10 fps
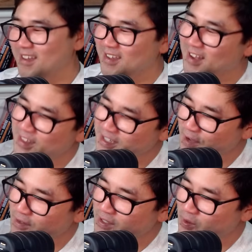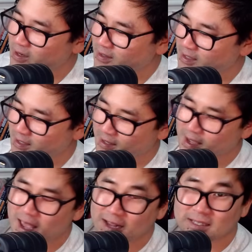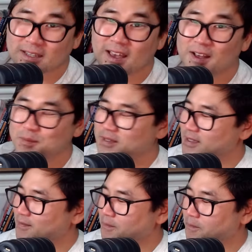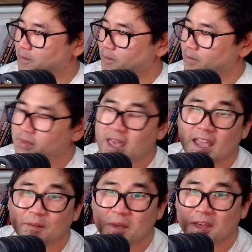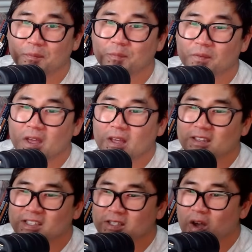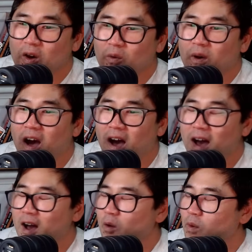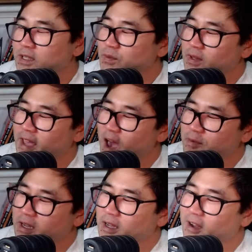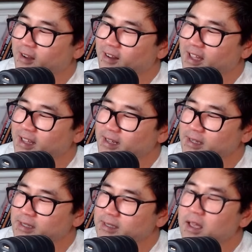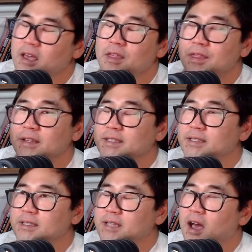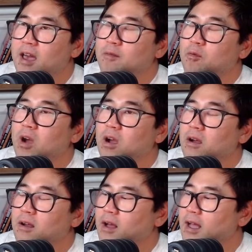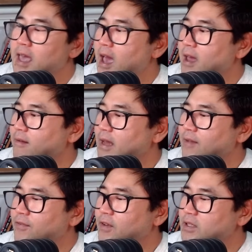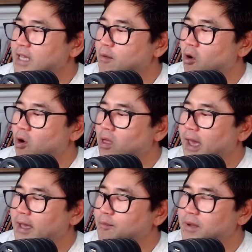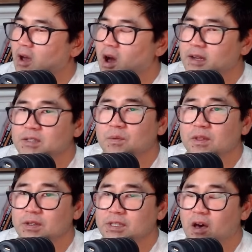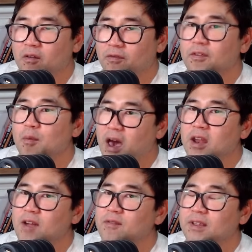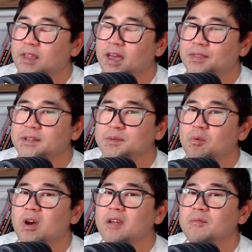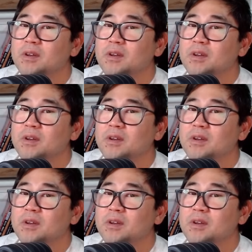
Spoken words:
You got the Seven of Swords, Ace of Cups, the Hanged Man. So what's really happening here is this is a time where, again, it feels like more like be honest with yourself about everything at this point.